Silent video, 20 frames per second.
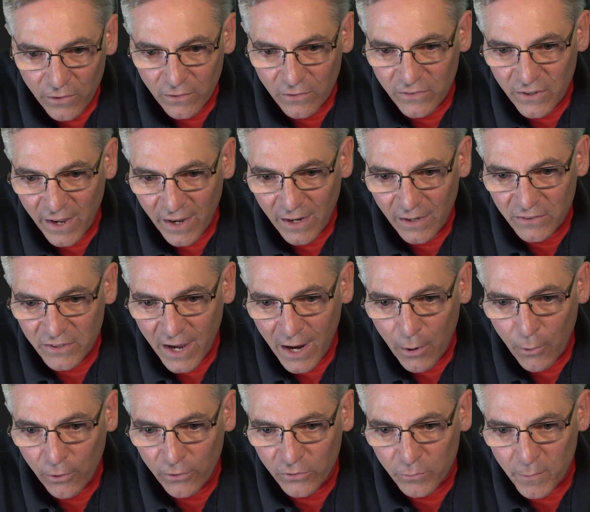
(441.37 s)
days,
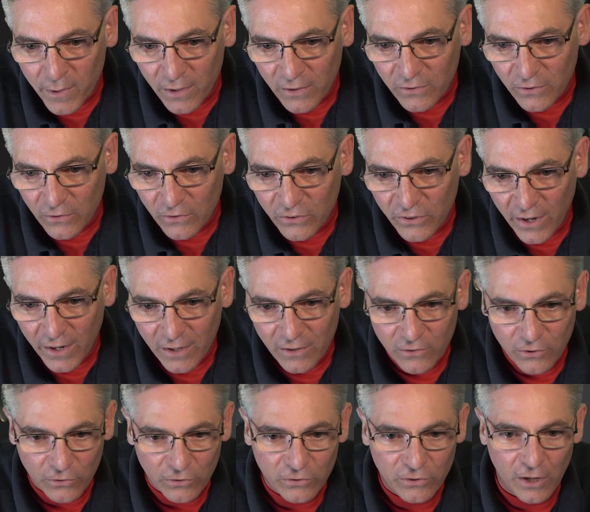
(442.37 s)
hours, minutes, and seconds
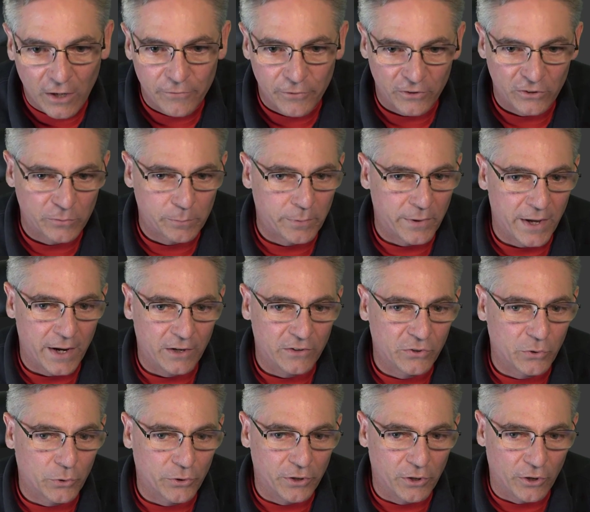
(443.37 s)
are self
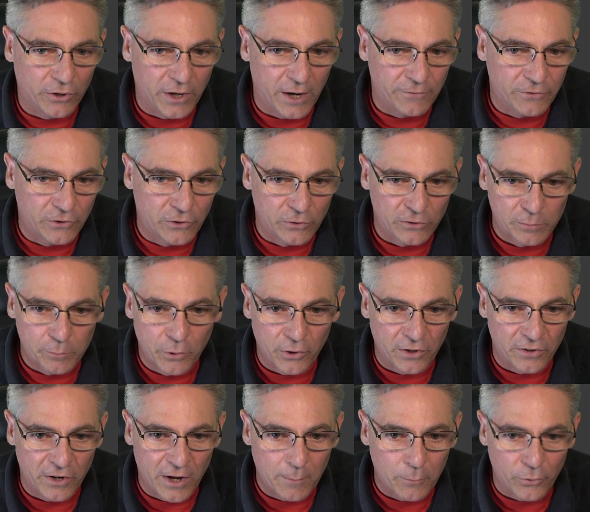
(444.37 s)
explanatory. All you have to do is put a
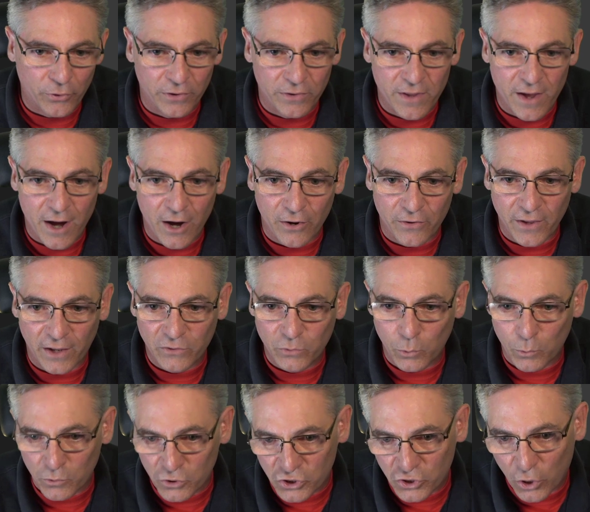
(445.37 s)
number in there, and that's what
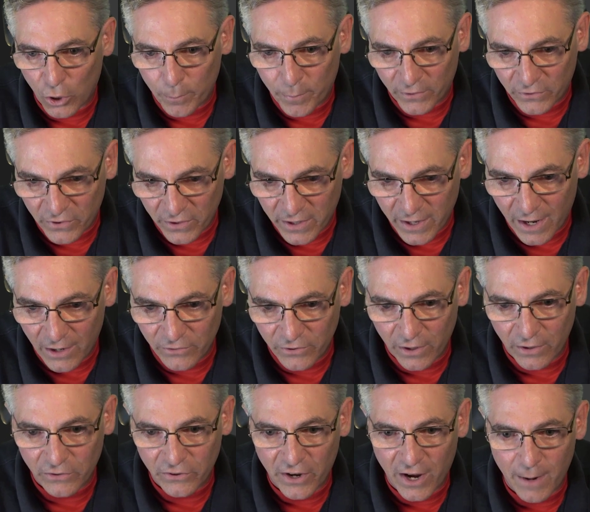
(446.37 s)
will show up as the
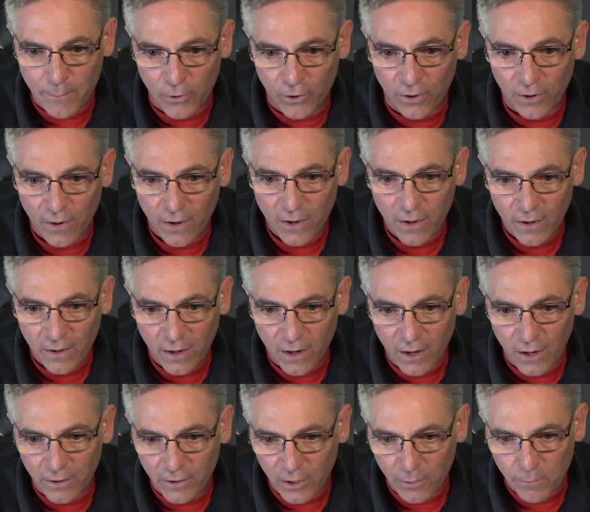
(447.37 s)
countdown timer.
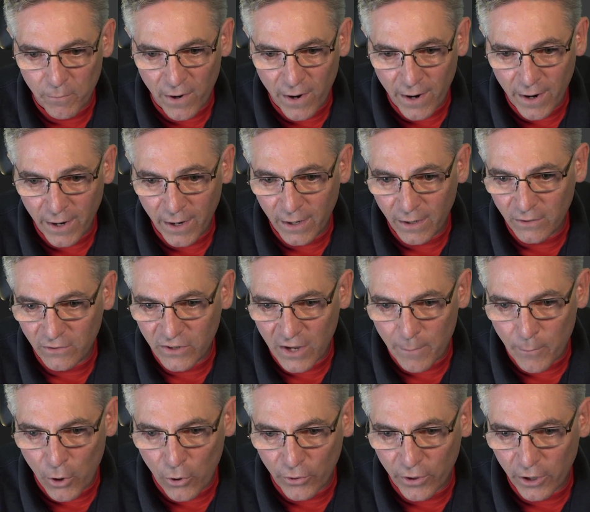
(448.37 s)
Uh, in my
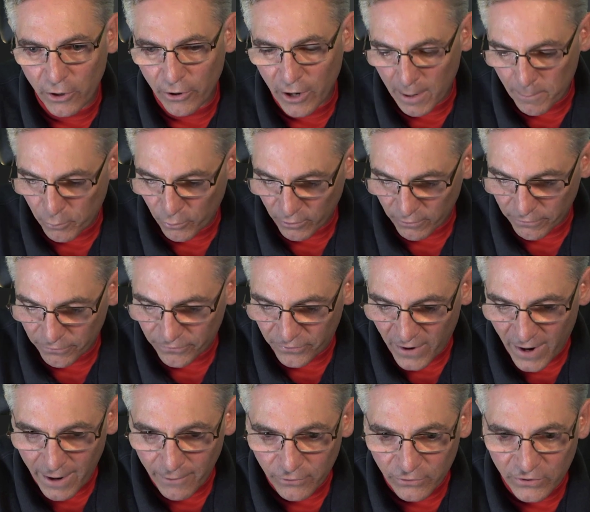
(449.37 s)
demo here, I put
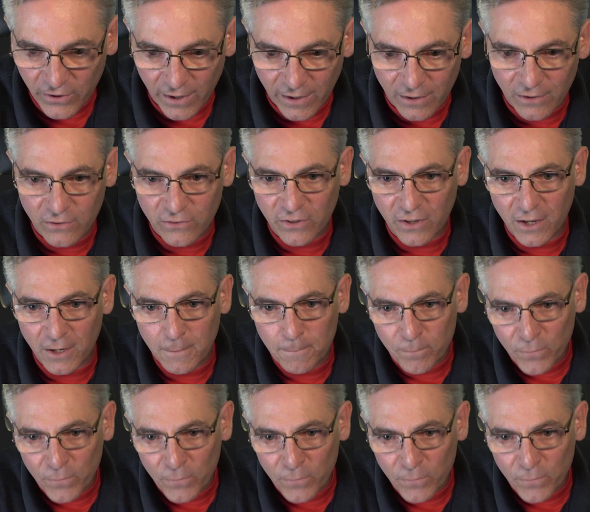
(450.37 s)
five seconds in,